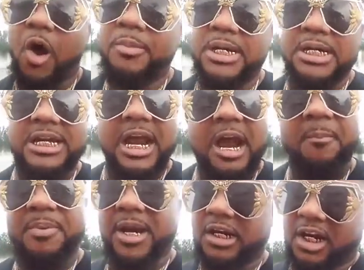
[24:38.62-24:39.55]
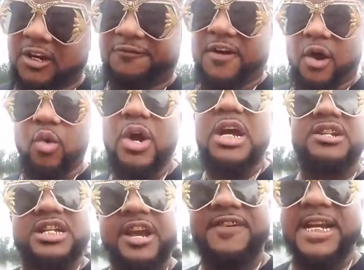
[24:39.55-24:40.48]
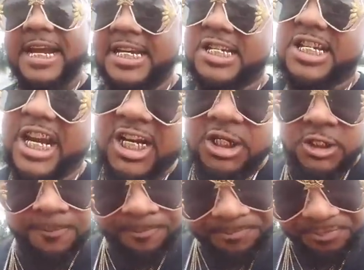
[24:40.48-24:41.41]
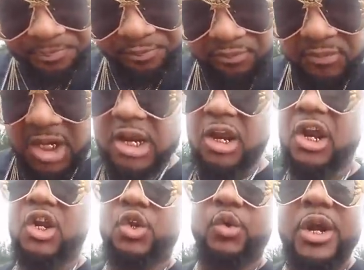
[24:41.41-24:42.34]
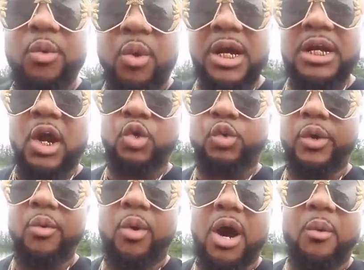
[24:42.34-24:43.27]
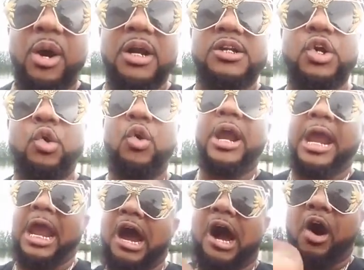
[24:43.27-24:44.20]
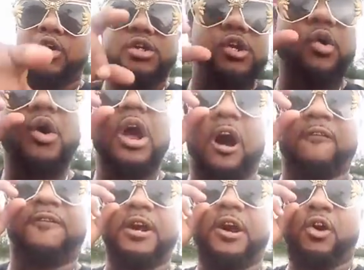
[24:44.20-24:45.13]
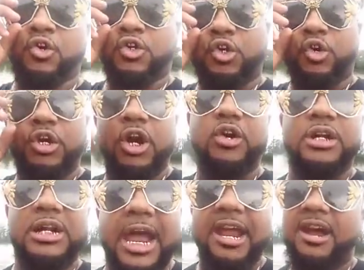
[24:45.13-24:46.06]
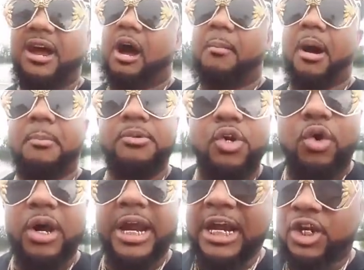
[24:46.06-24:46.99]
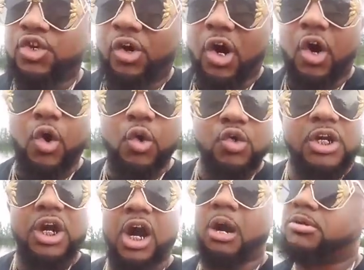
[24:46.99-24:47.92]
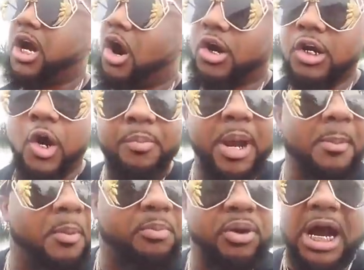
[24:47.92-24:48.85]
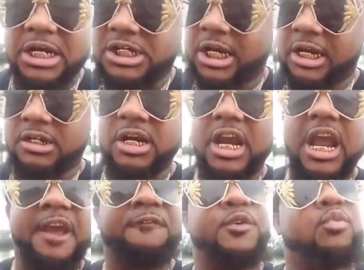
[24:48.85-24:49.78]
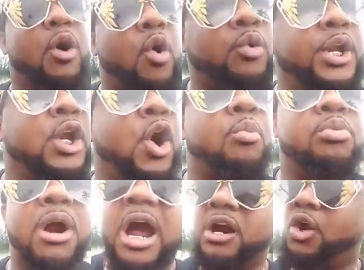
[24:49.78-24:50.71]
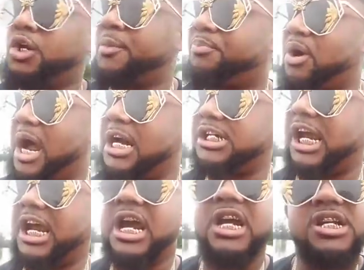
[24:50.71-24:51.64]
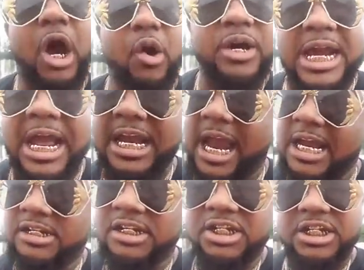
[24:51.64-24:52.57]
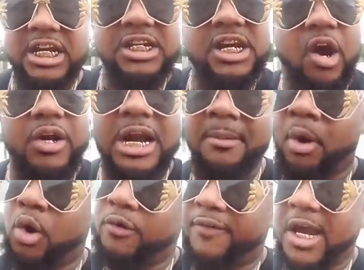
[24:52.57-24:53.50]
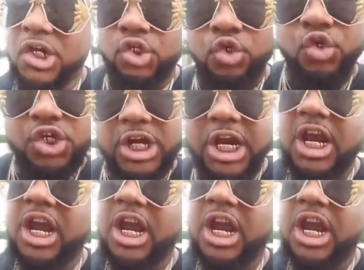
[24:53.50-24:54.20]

me today. I'm picking up the phone. 786 310-3112. And also, I'm finna go to the studio tonight. I'm doing intros. I'm talking on people's projects. If you want Nino Brown on your project, talking that gangster shit, talking that motivational shit,